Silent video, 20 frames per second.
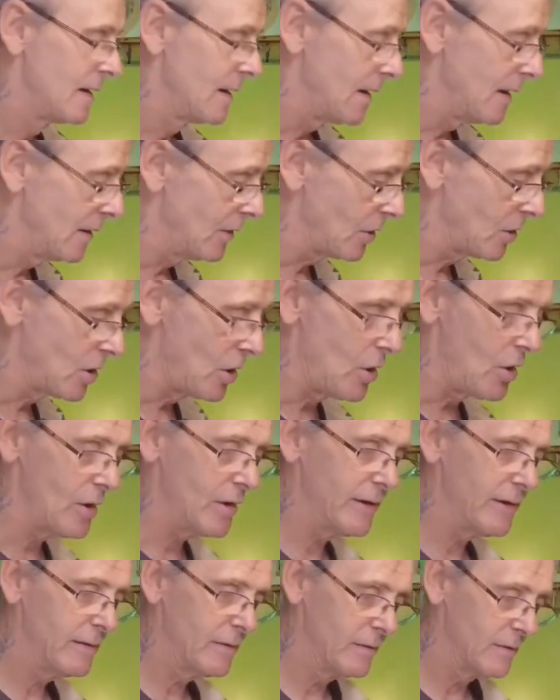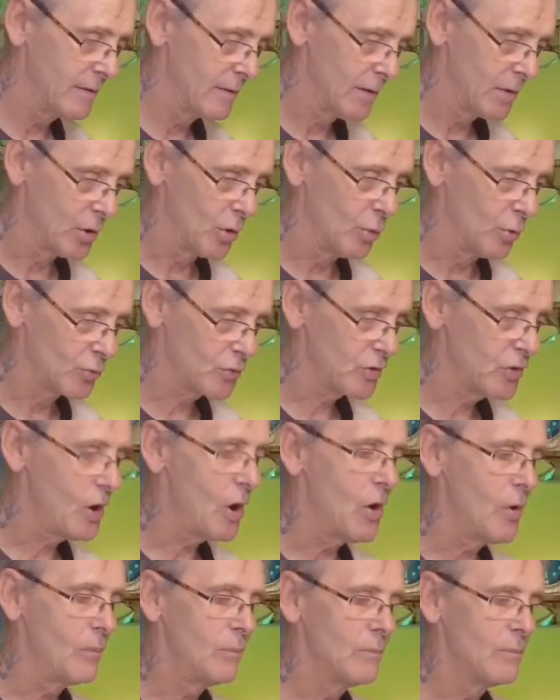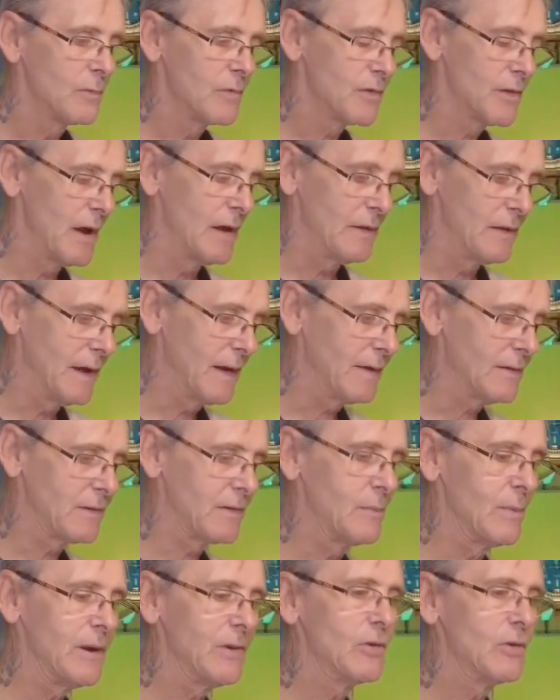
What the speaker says: and a guy called Tom sat next to me,